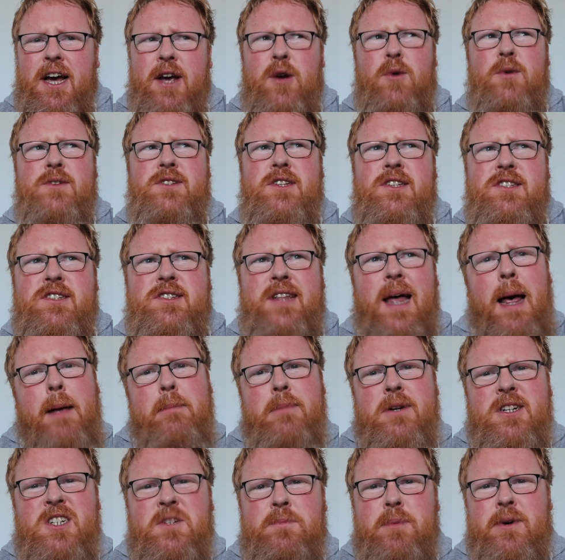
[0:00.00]
It was
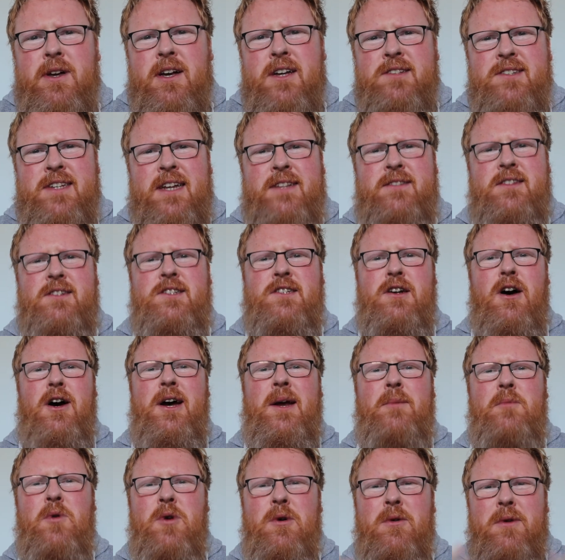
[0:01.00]
established because at the
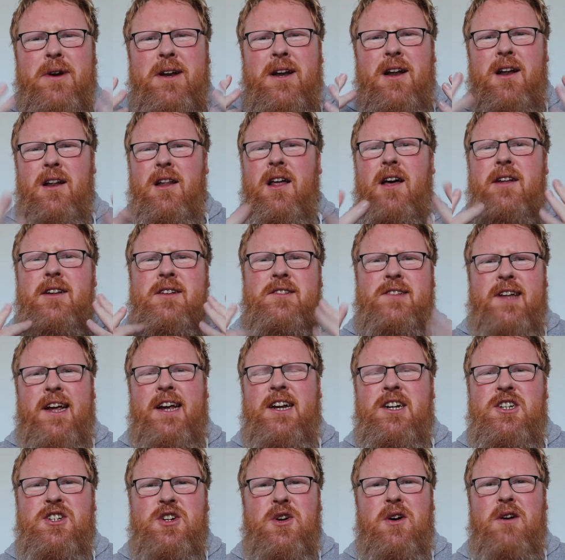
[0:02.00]
time we were in a lot of
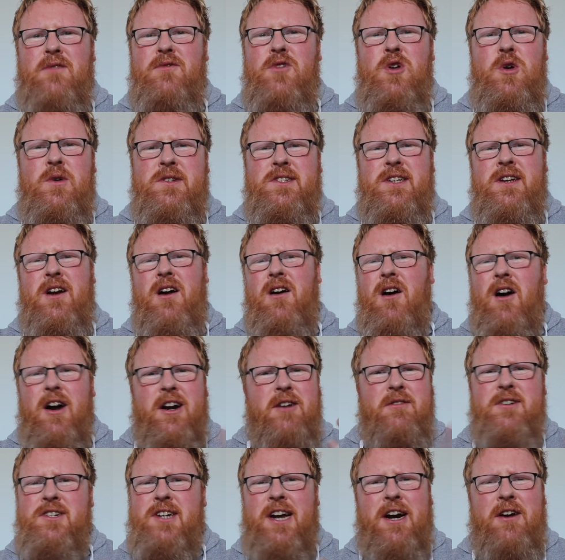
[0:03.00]
danger of losing our
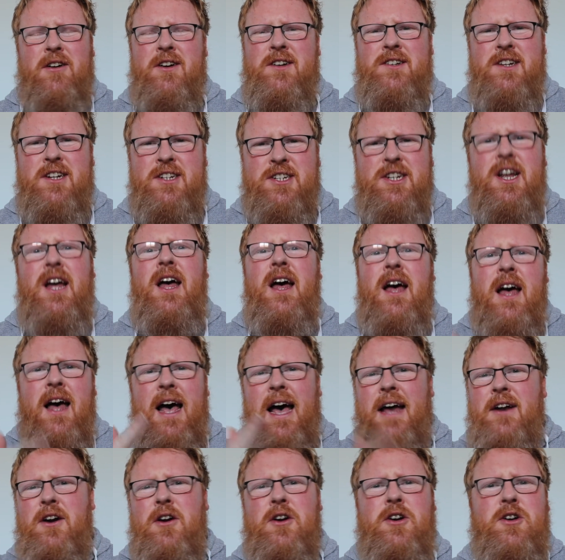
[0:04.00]
Irish heritage
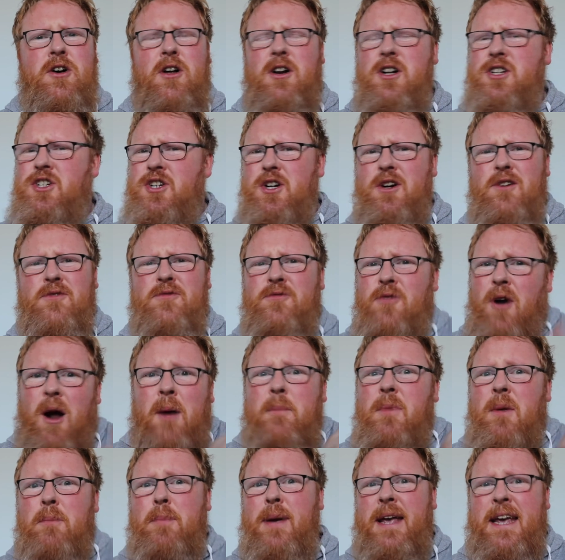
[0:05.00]
and our culture
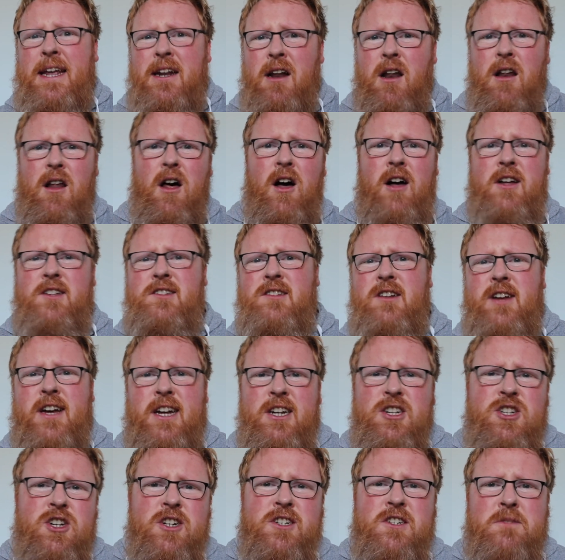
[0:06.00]
from the penal laws that
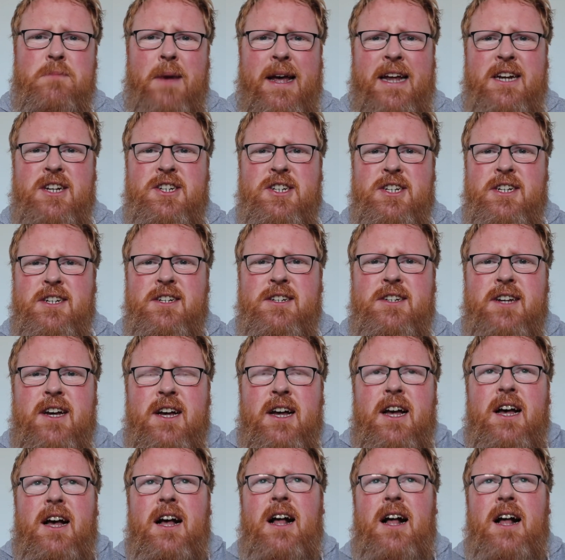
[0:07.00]
I just mentioned.